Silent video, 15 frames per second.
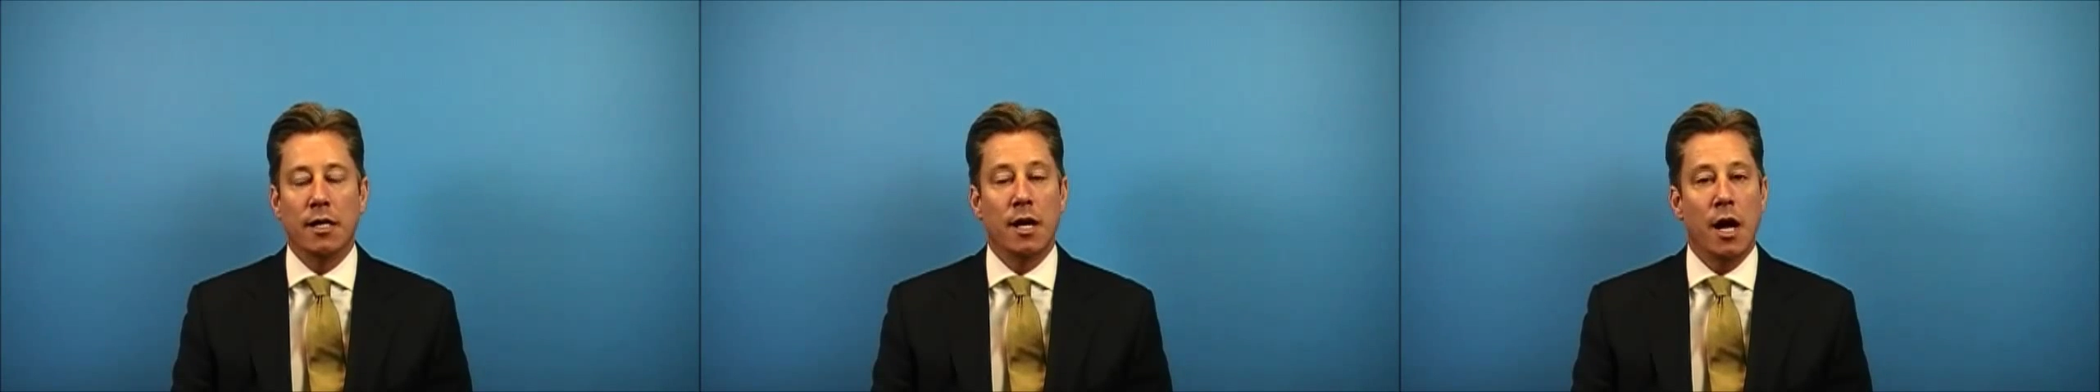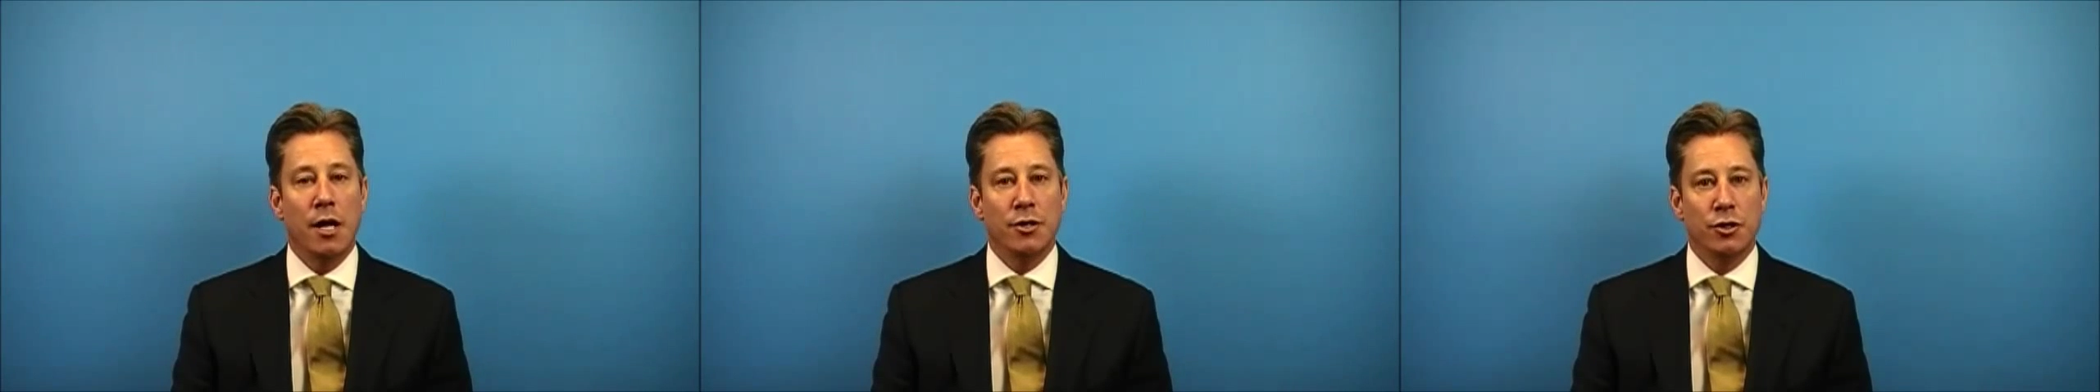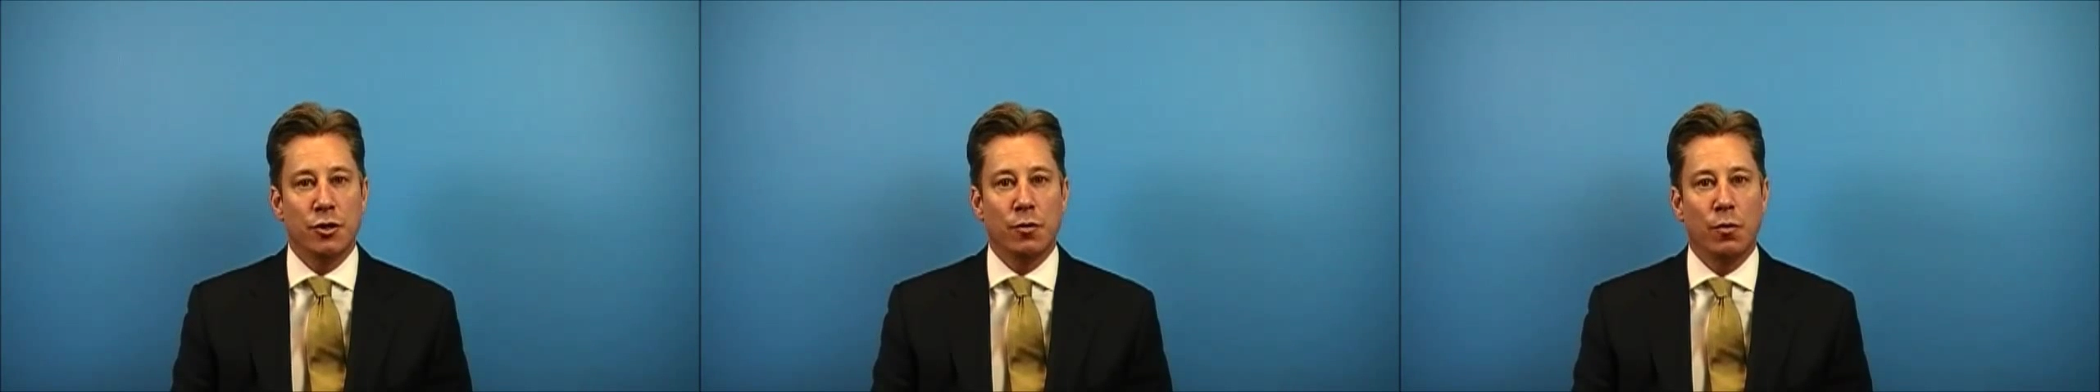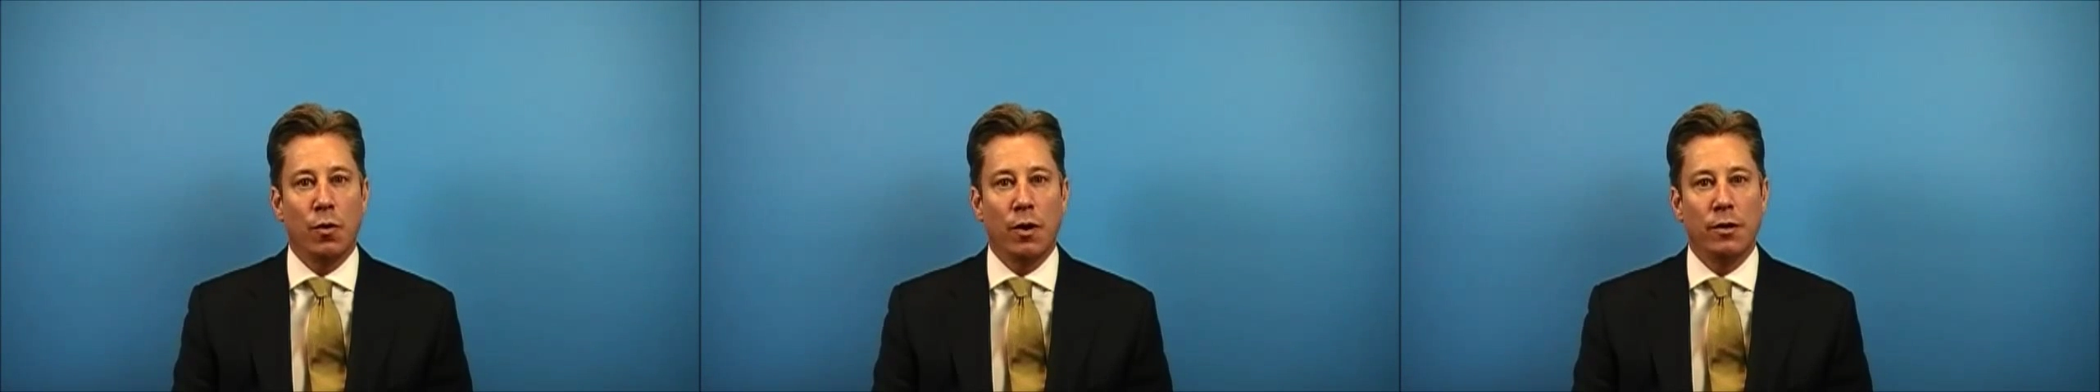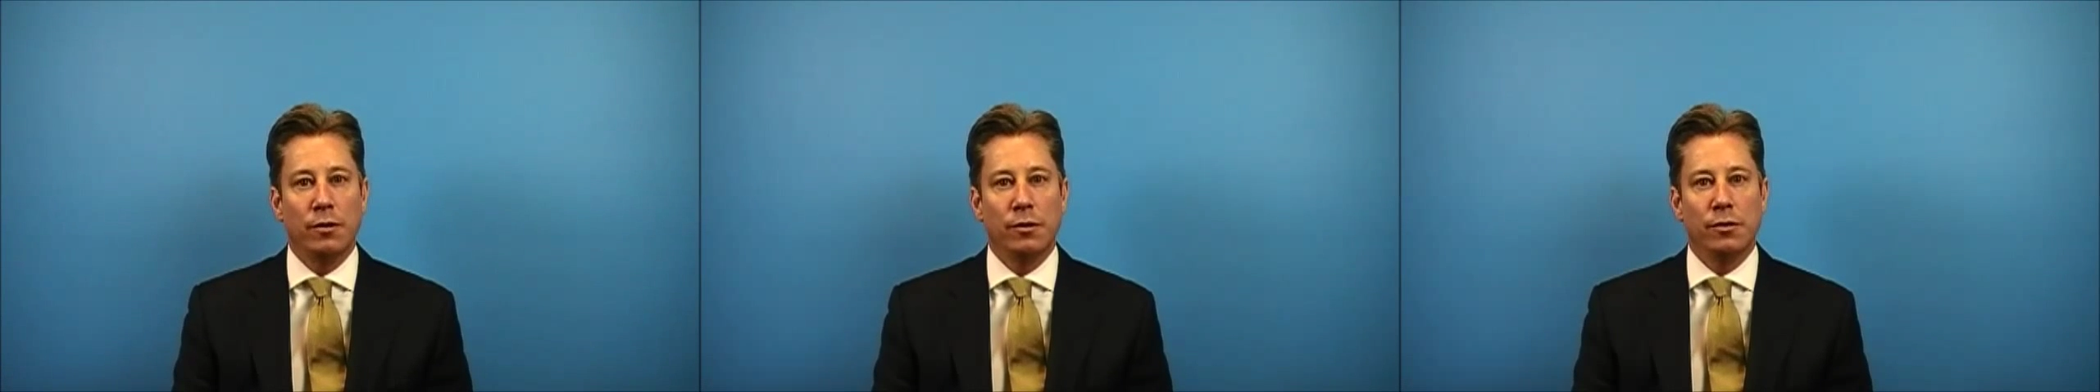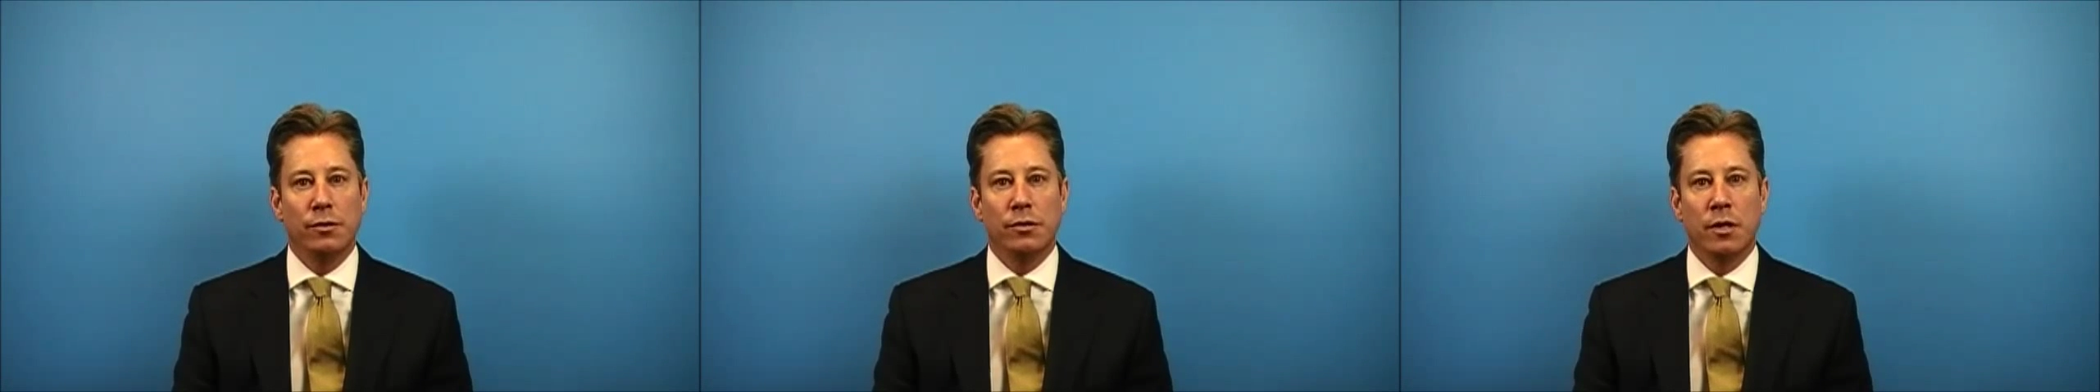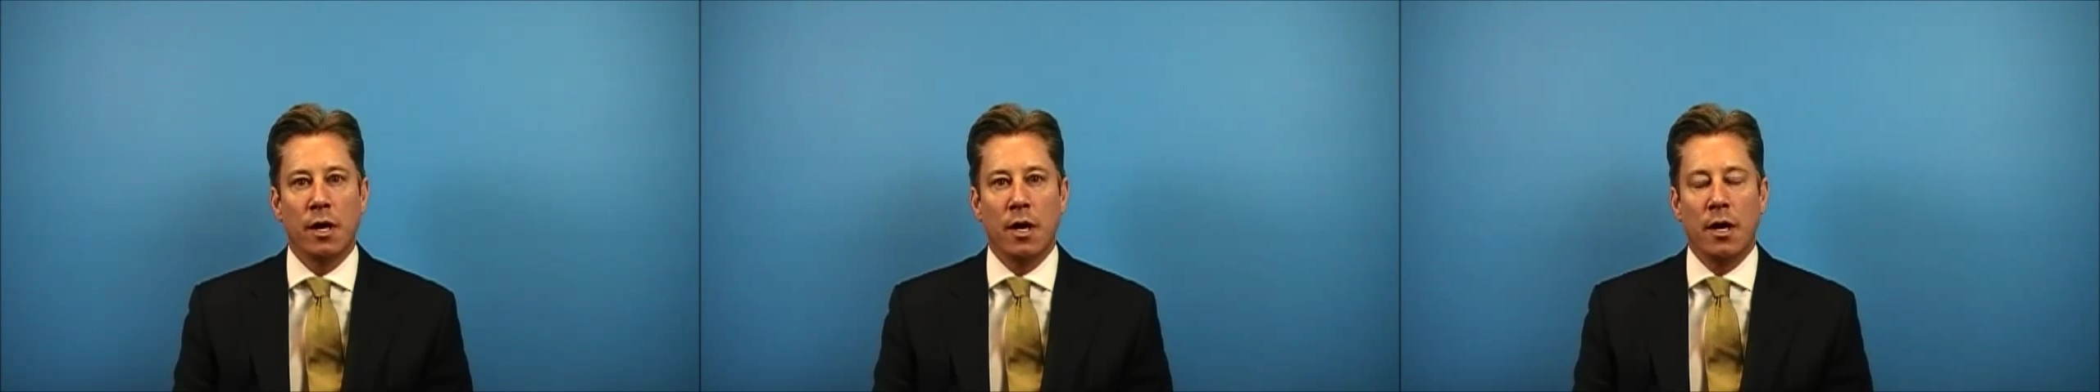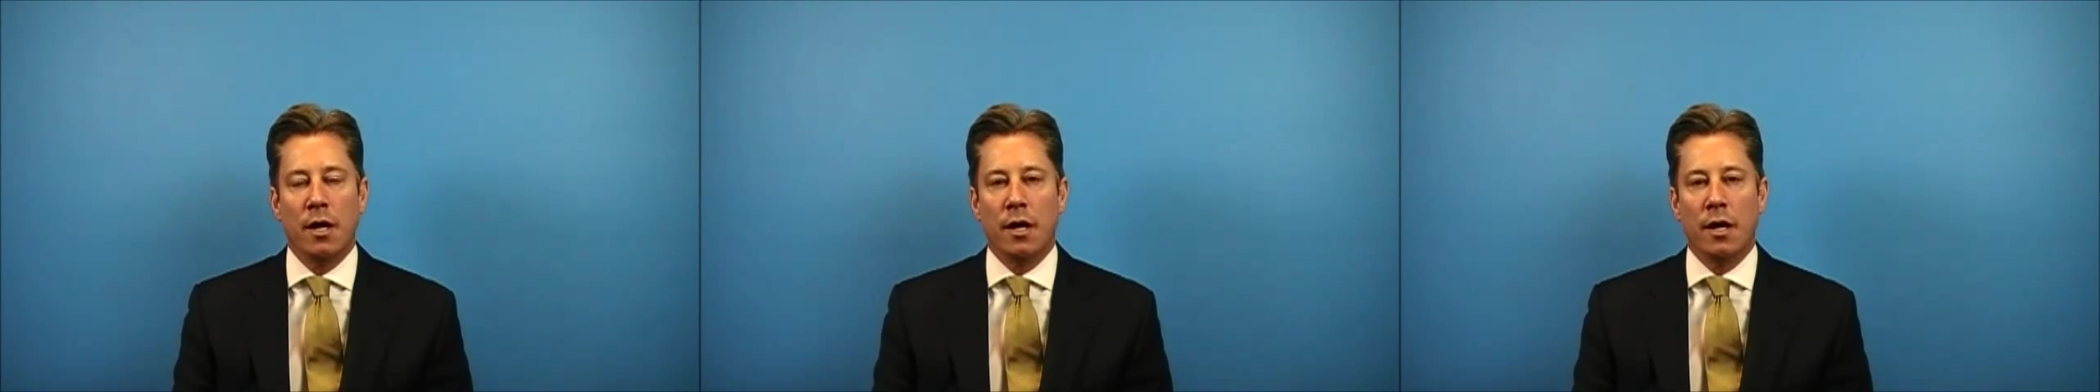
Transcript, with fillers: and nonsteroidals,